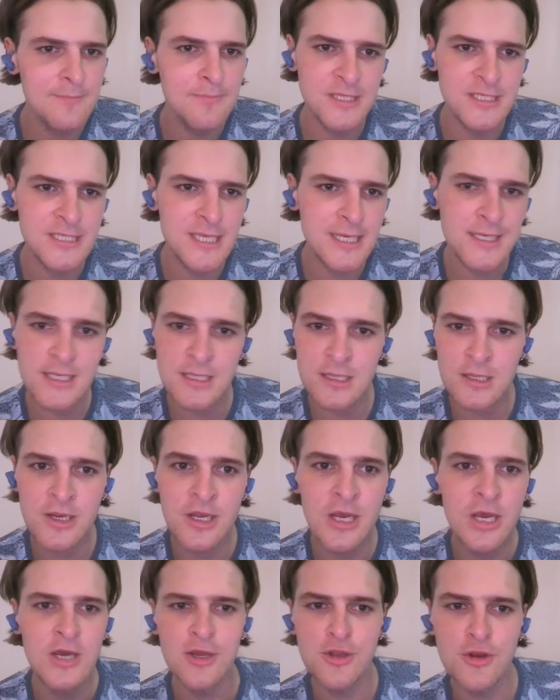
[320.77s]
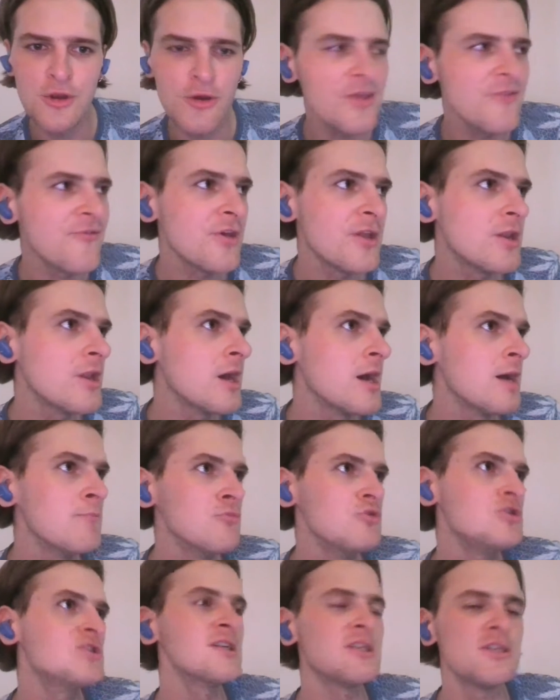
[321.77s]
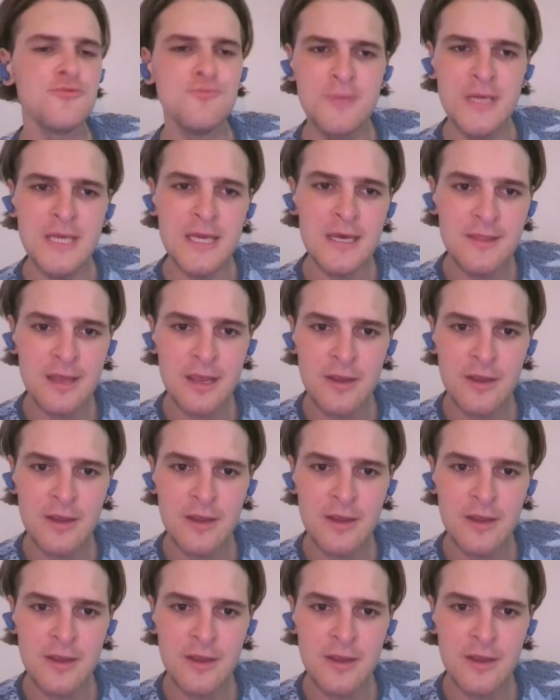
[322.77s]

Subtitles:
In particular, even Moussa Doumbia,